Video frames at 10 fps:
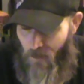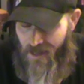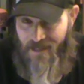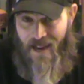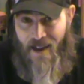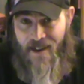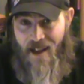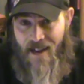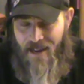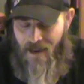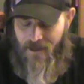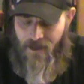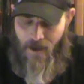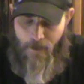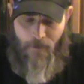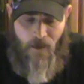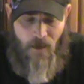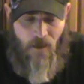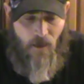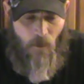gonna say a 9 out of 10
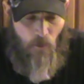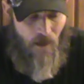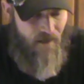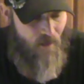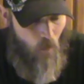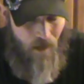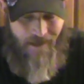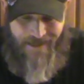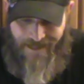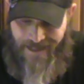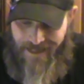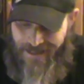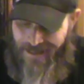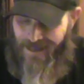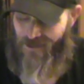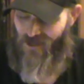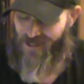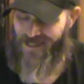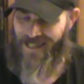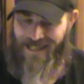but the one thing that
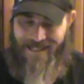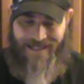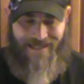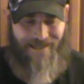just takes the